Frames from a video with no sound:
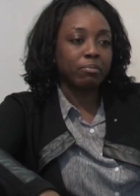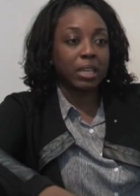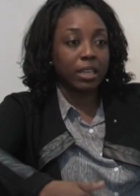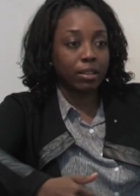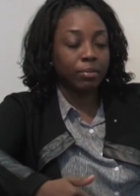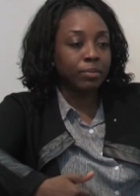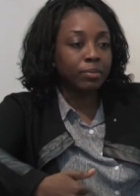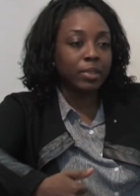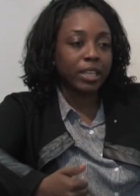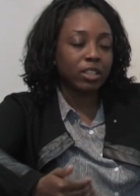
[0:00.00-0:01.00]

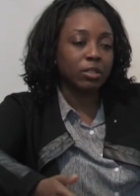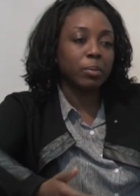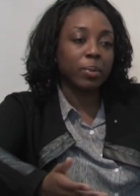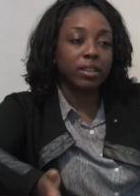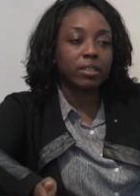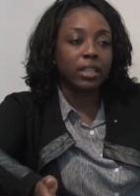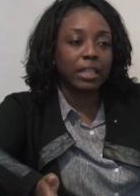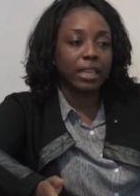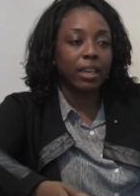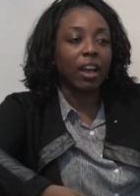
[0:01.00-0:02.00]
excuse me,
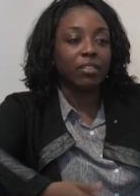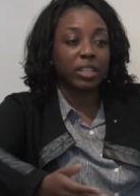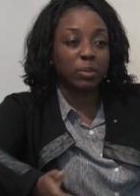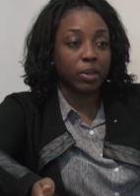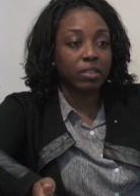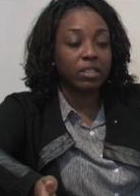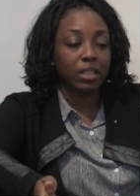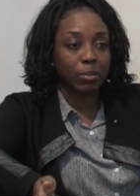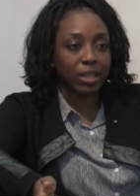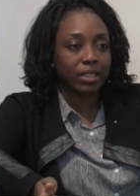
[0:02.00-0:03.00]
personally, I've experienced
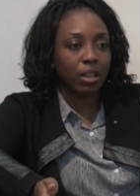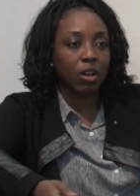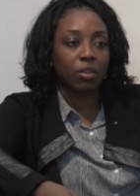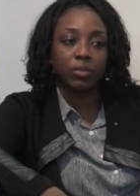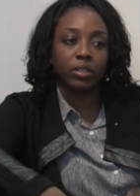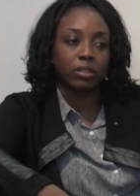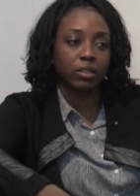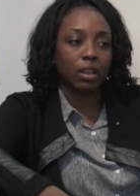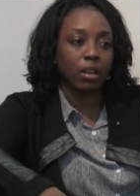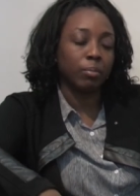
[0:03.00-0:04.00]
it myself, and
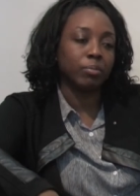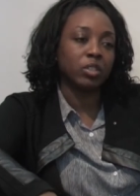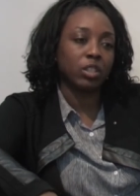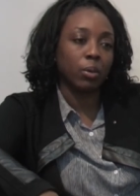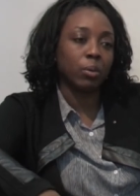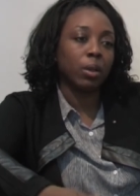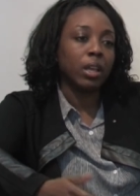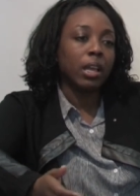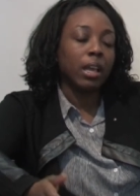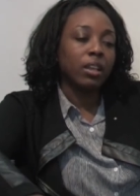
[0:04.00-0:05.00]
so
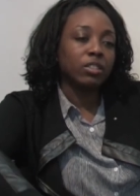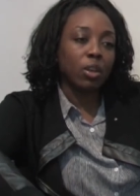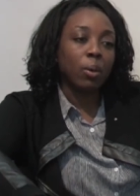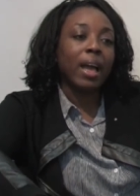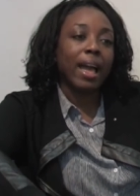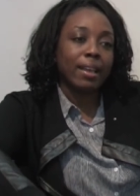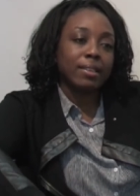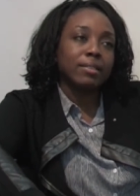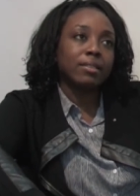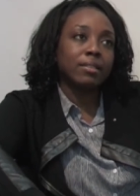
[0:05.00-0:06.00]

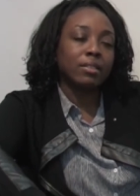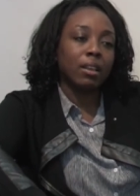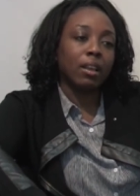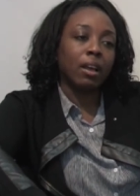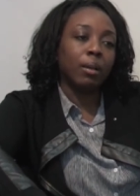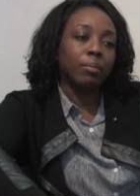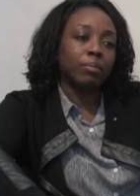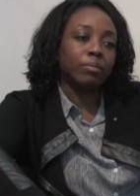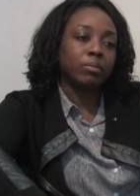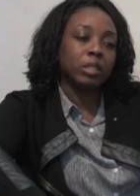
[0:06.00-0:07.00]
has
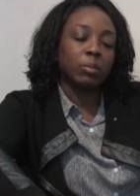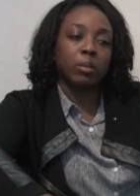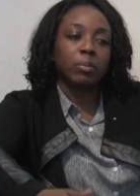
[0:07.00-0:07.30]
some of the